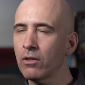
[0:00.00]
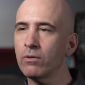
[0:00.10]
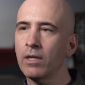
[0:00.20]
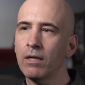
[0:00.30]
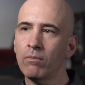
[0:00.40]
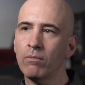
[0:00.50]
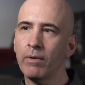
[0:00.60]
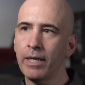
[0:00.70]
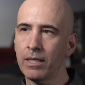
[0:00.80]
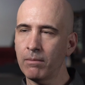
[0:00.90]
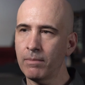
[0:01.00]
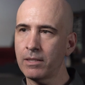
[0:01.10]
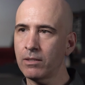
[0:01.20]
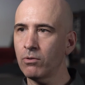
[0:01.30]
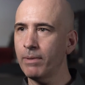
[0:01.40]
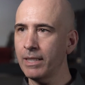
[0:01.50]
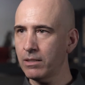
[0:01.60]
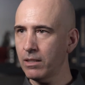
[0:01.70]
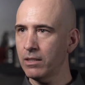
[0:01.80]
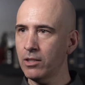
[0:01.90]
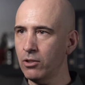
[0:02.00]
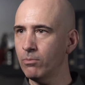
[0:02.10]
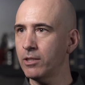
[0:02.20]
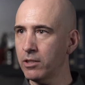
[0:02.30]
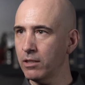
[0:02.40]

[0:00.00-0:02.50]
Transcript: Although not random, it's still based on human